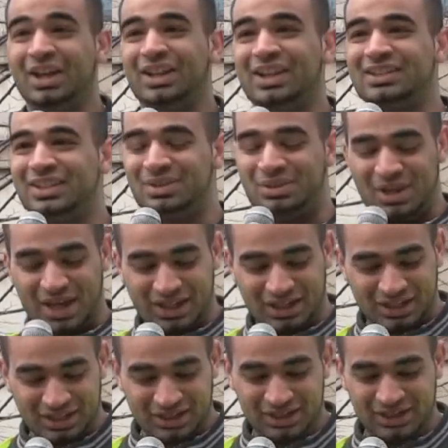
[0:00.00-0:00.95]
I'd like to
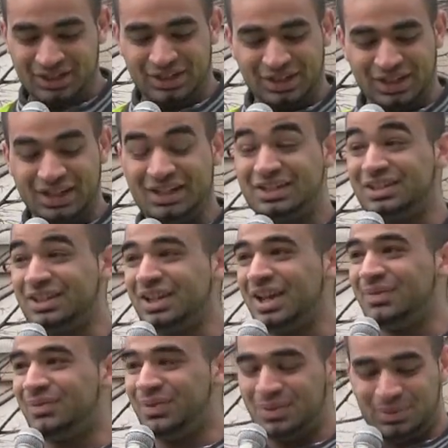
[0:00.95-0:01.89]
thank each
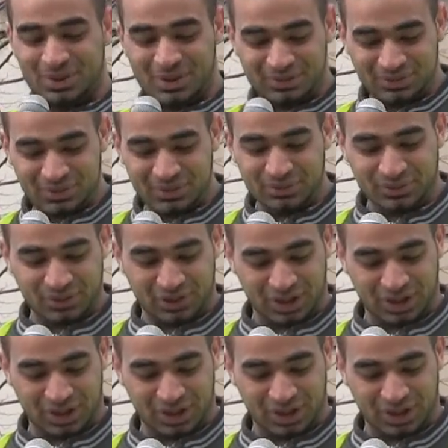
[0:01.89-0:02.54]
and every one of you